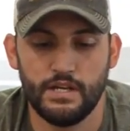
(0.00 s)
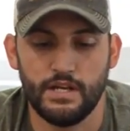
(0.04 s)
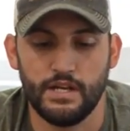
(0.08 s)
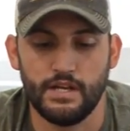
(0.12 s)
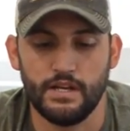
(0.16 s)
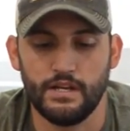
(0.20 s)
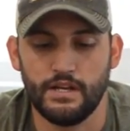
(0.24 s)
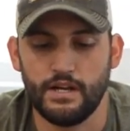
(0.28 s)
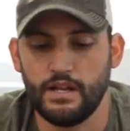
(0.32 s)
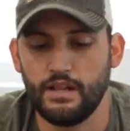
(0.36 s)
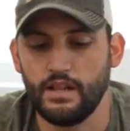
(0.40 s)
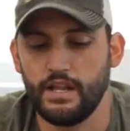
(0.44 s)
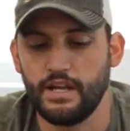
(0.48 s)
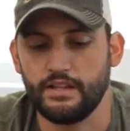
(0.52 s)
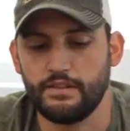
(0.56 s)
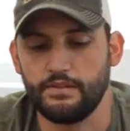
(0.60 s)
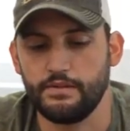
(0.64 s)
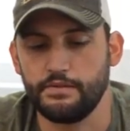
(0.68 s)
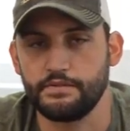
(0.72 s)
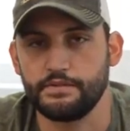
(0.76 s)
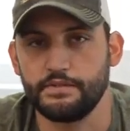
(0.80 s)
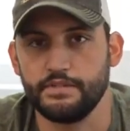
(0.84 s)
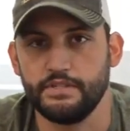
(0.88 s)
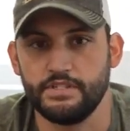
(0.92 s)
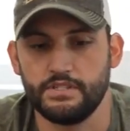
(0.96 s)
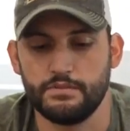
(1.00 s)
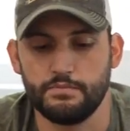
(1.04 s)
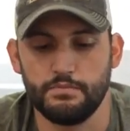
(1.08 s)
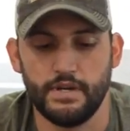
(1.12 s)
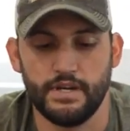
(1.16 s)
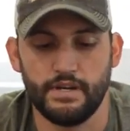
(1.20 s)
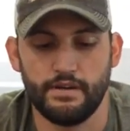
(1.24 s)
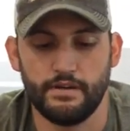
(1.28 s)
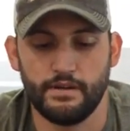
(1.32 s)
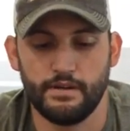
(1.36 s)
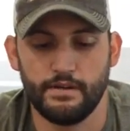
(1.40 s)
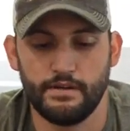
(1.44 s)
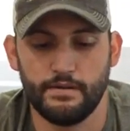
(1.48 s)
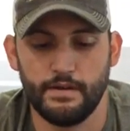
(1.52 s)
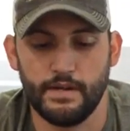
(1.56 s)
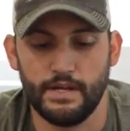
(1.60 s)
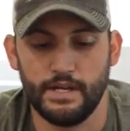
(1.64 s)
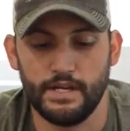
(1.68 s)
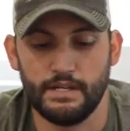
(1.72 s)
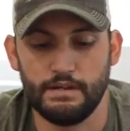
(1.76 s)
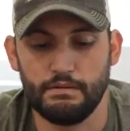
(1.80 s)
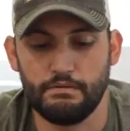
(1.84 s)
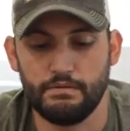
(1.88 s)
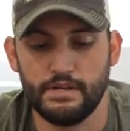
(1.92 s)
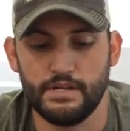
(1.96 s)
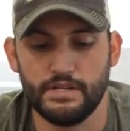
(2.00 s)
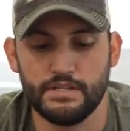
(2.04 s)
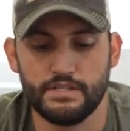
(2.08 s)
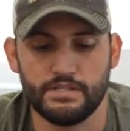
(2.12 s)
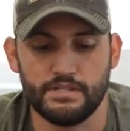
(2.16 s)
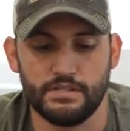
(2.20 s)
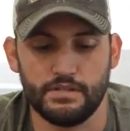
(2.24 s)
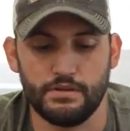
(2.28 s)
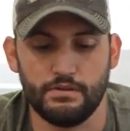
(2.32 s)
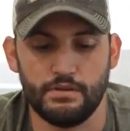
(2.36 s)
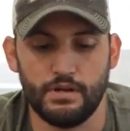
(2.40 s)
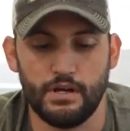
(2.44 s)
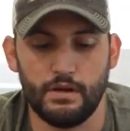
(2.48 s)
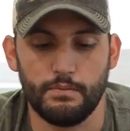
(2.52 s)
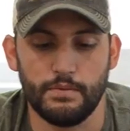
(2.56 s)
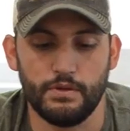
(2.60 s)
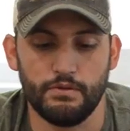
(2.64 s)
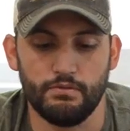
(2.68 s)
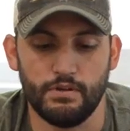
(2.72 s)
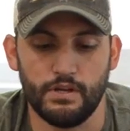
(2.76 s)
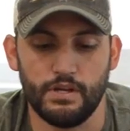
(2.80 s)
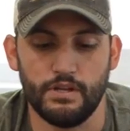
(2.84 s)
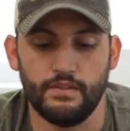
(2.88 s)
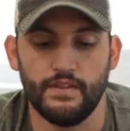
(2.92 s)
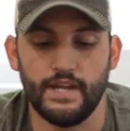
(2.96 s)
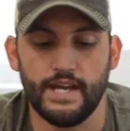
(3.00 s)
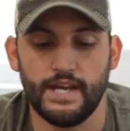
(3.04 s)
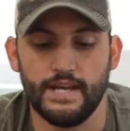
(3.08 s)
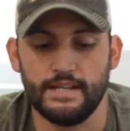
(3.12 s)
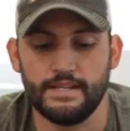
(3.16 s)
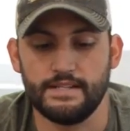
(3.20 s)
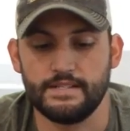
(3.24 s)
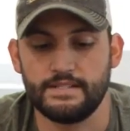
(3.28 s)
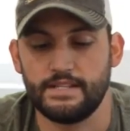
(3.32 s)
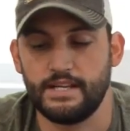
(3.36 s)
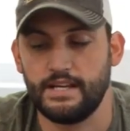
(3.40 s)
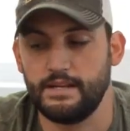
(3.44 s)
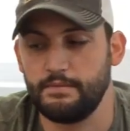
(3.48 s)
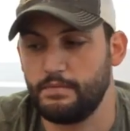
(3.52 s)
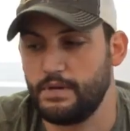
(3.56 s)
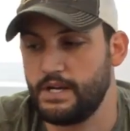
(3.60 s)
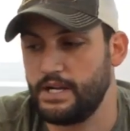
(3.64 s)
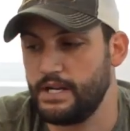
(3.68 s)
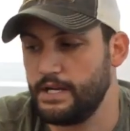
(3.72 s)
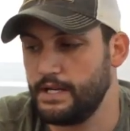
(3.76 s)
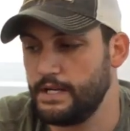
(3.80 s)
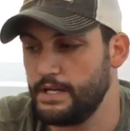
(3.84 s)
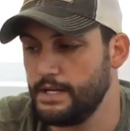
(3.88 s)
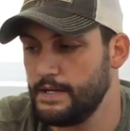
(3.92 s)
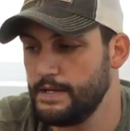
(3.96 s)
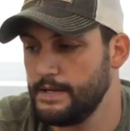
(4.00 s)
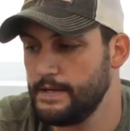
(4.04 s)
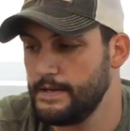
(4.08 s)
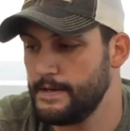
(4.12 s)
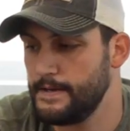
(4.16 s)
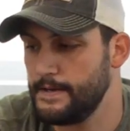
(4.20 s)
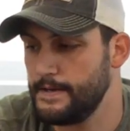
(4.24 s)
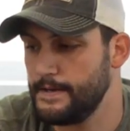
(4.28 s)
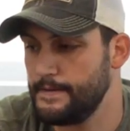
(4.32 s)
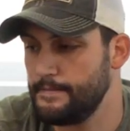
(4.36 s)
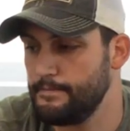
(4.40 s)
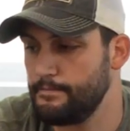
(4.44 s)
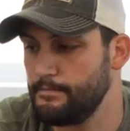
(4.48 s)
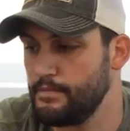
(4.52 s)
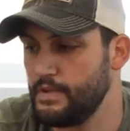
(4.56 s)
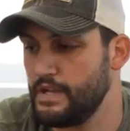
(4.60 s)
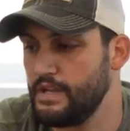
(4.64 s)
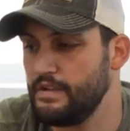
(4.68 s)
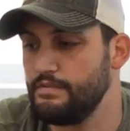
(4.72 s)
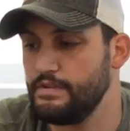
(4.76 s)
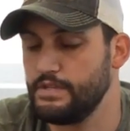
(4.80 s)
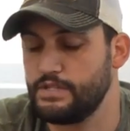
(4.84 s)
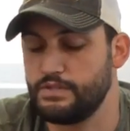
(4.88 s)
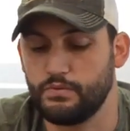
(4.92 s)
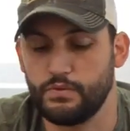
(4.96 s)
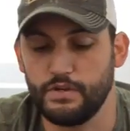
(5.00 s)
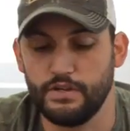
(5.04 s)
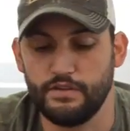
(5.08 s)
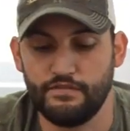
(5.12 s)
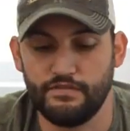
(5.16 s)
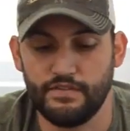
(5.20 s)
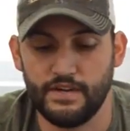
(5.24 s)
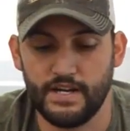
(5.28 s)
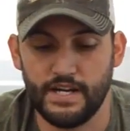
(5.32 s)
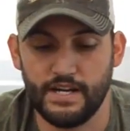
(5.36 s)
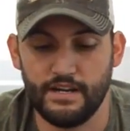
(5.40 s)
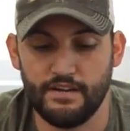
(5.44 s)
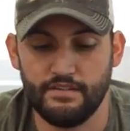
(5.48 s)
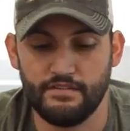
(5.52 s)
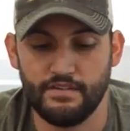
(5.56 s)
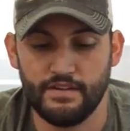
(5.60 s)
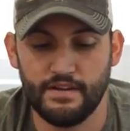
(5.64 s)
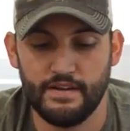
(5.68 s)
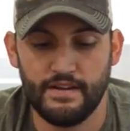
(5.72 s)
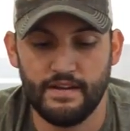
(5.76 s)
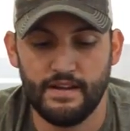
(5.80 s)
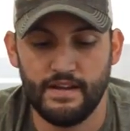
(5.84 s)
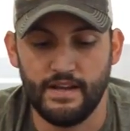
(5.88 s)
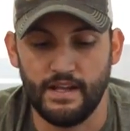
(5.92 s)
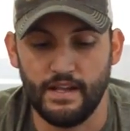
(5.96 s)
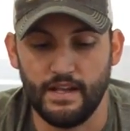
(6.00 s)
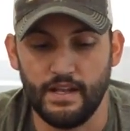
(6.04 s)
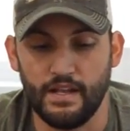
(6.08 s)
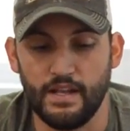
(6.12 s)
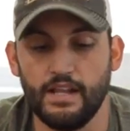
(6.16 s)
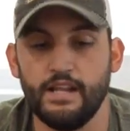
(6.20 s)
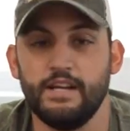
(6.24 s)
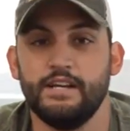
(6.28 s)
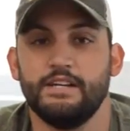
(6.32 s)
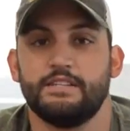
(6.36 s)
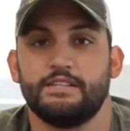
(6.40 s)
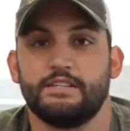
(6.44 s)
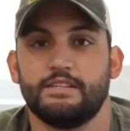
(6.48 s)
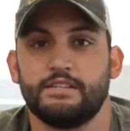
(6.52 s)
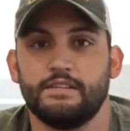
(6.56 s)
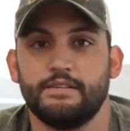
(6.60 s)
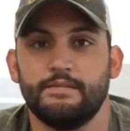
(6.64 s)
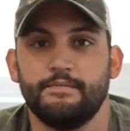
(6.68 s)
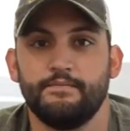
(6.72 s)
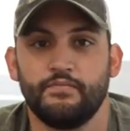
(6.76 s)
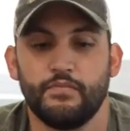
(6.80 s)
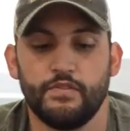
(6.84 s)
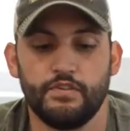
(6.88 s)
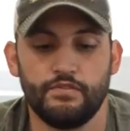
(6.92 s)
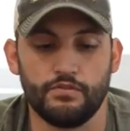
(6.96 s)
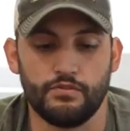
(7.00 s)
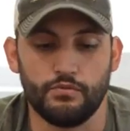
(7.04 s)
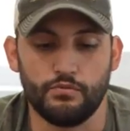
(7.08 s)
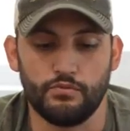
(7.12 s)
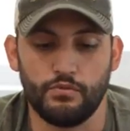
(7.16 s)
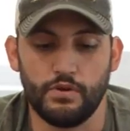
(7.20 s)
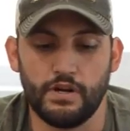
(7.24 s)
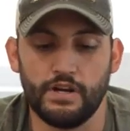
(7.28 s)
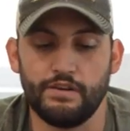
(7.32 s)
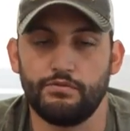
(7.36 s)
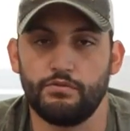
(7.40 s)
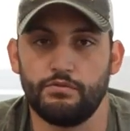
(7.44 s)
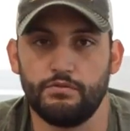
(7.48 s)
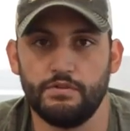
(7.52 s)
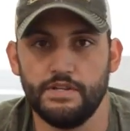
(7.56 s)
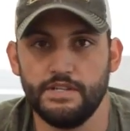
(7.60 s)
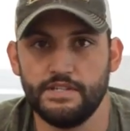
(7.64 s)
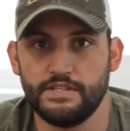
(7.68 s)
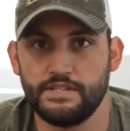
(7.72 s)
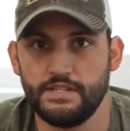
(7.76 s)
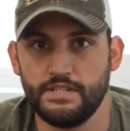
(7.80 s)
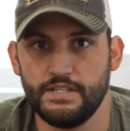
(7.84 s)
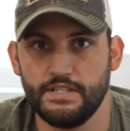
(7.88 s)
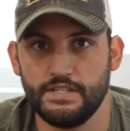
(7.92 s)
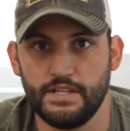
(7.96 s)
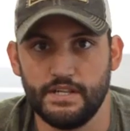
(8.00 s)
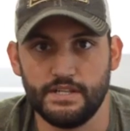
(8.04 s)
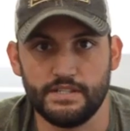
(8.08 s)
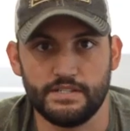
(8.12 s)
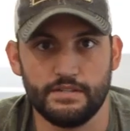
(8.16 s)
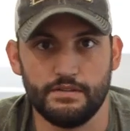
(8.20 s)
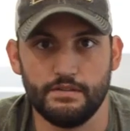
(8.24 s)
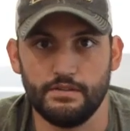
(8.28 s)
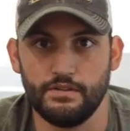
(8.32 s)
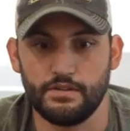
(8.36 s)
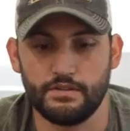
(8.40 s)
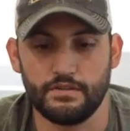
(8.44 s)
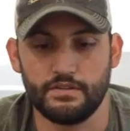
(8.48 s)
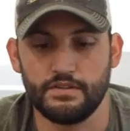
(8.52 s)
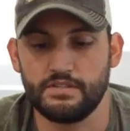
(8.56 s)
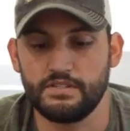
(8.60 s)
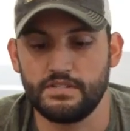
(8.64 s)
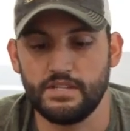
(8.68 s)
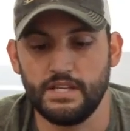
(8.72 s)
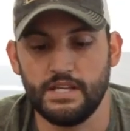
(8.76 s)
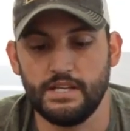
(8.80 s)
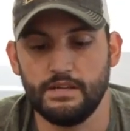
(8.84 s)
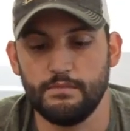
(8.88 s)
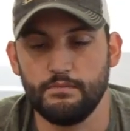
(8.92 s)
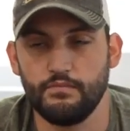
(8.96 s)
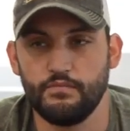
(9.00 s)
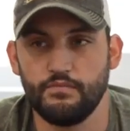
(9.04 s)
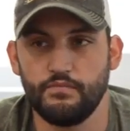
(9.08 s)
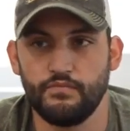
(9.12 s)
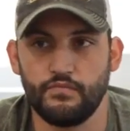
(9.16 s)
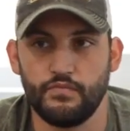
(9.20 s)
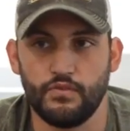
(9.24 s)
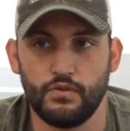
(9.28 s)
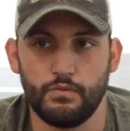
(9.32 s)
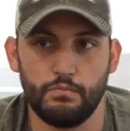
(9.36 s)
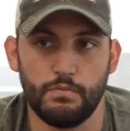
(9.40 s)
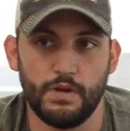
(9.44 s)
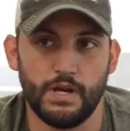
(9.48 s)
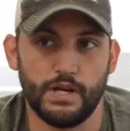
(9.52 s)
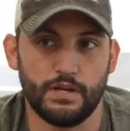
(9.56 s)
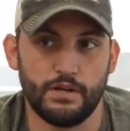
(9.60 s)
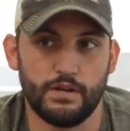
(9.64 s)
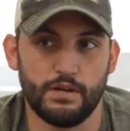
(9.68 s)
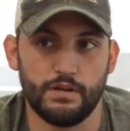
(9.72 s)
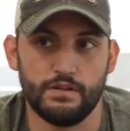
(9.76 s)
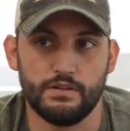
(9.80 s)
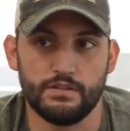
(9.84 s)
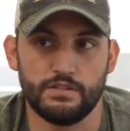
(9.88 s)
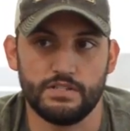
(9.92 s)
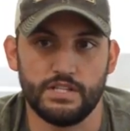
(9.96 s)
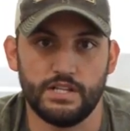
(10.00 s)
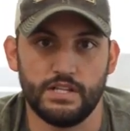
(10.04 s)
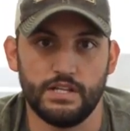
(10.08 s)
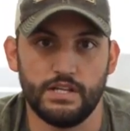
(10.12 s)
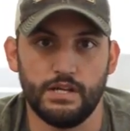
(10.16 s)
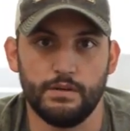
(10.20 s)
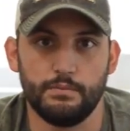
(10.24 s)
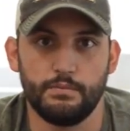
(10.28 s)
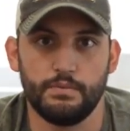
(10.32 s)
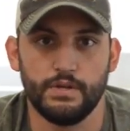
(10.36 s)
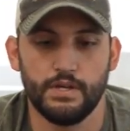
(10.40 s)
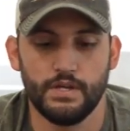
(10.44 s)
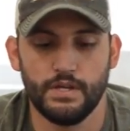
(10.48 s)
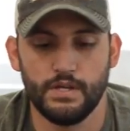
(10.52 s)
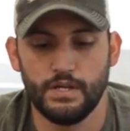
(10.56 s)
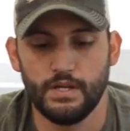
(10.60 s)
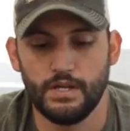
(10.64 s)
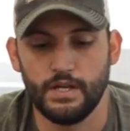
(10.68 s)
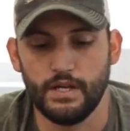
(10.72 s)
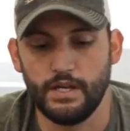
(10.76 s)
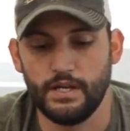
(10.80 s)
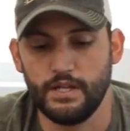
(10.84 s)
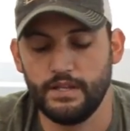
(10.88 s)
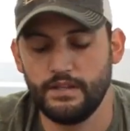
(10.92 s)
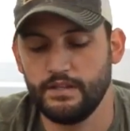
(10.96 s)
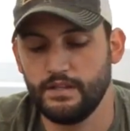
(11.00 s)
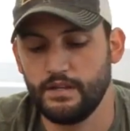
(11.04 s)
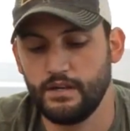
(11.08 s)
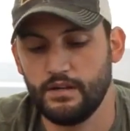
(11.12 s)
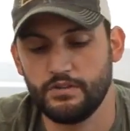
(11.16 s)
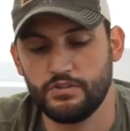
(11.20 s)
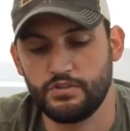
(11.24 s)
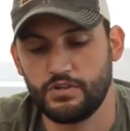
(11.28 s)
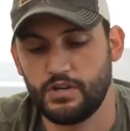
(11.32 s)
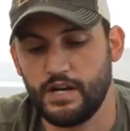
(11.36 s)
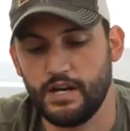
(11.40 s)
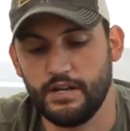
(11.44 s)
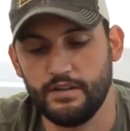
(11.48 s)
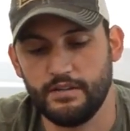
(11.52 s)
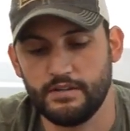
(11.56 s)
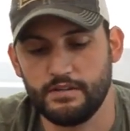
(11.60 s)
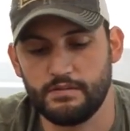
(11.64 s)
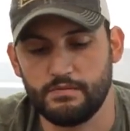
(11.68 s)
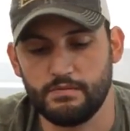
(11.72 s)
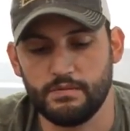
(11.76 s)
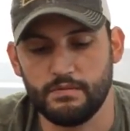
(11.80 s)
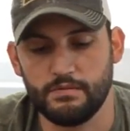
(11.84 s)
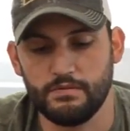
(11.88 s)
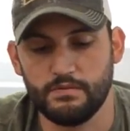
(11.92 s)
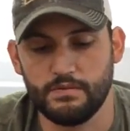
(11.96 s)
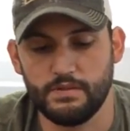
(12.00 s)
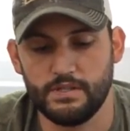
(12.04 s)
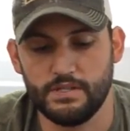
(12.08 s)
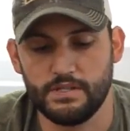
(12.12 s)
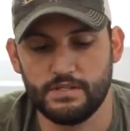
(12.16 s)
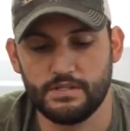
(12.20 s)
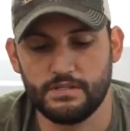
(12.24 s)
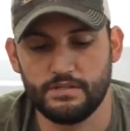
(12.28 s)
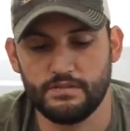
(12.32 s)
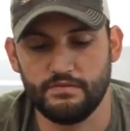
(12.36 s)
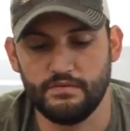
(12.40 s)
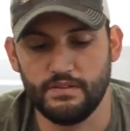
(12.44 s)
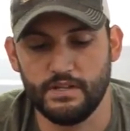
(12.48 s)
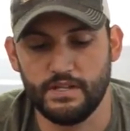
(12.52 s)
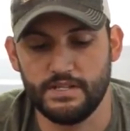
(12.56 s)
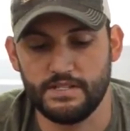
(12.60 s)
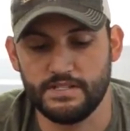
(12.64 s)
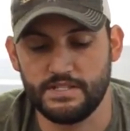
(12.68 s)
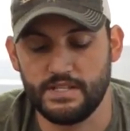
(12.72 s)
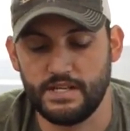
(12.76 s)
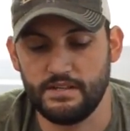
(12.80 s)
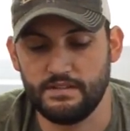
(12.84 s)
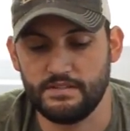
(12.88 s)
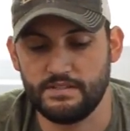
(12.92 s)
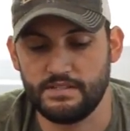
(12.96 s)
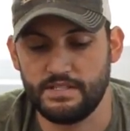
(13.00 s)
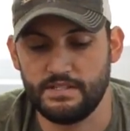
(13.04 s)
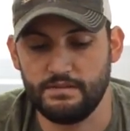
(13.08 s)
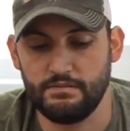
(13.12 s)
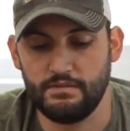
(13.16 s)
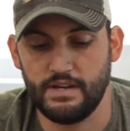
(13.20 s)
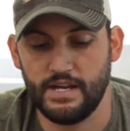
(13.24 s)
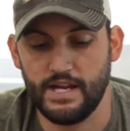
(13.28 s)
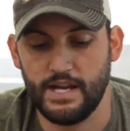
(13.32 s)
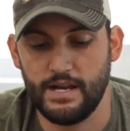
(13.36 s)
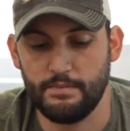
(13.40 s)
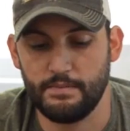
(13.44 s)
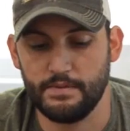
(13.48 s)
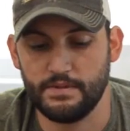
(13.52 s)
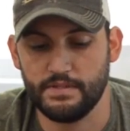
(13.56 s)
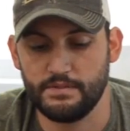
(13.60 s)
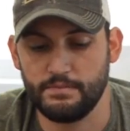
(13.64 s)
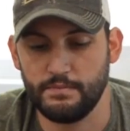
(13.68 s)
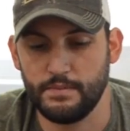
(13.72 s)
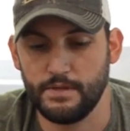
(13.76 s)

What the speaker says: and I like those lenses better anyways, so I'll be running that inside my AV25 unless for whatever reason it doesn't look the same for my current setup, and then I'll try this lens out and see what happens.